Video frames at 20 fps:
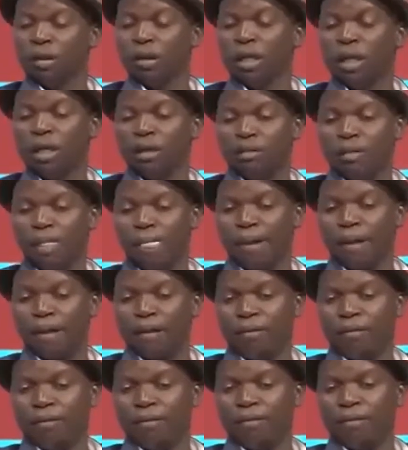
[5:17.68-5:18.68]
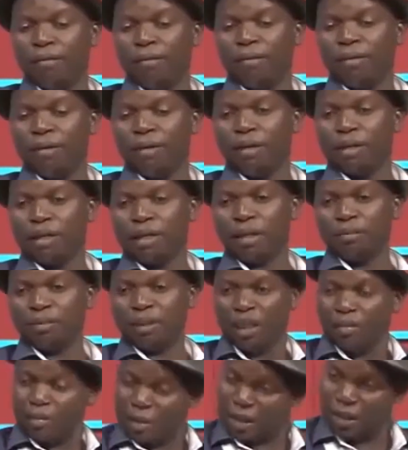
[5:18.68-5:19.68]
Yeah,
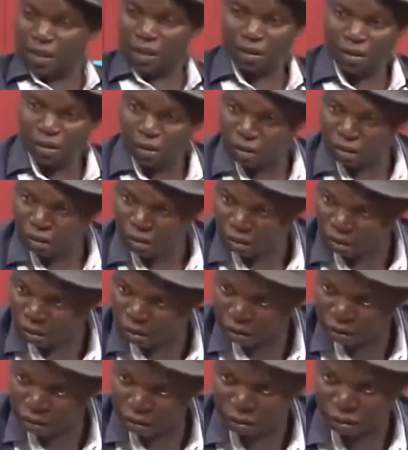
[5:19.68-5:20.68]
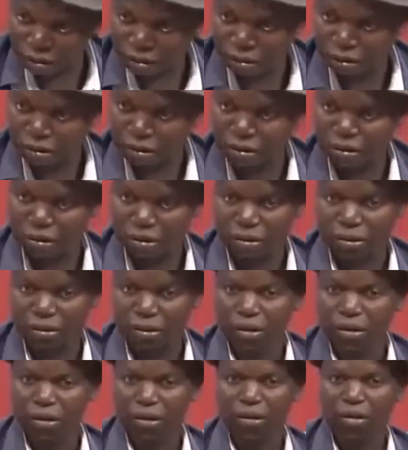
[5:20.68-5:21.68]
sometimes on
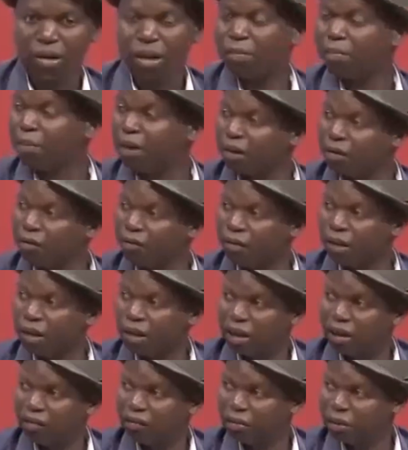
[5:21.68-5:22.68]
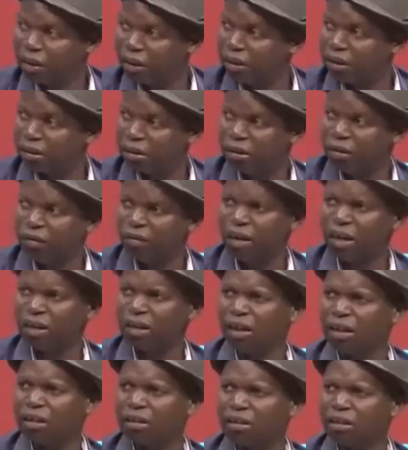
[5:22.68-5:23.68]
the part of our government, you
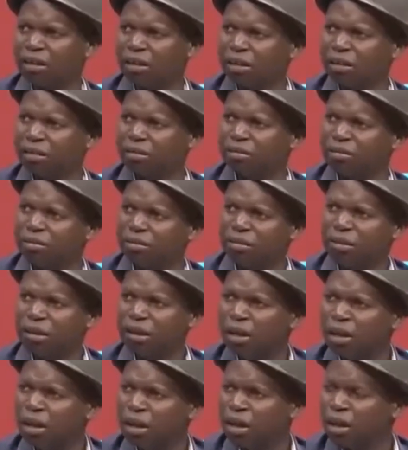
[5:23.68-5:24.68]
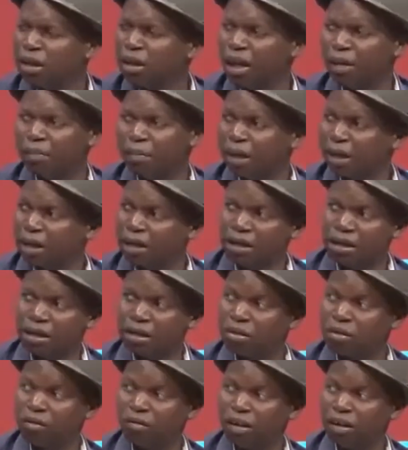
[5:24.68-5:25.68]
find that there are
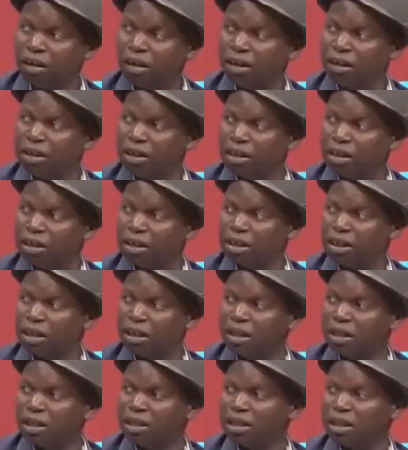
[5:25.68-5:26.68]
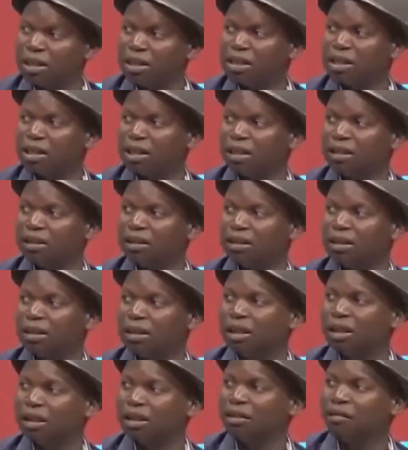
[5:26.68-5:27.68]
paralysis of analysis, in the sense
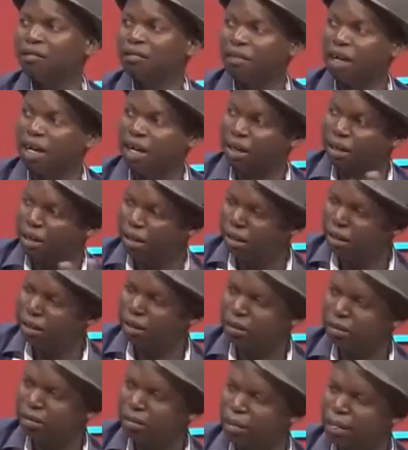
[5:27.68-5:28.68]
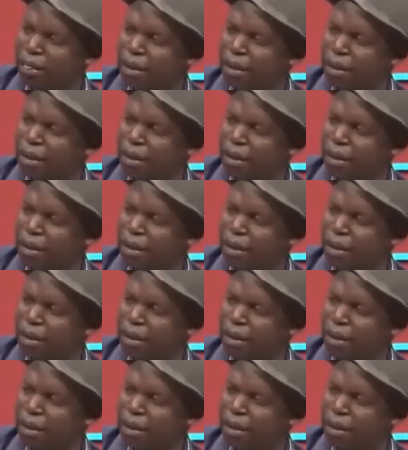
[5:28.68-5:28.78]
that you find that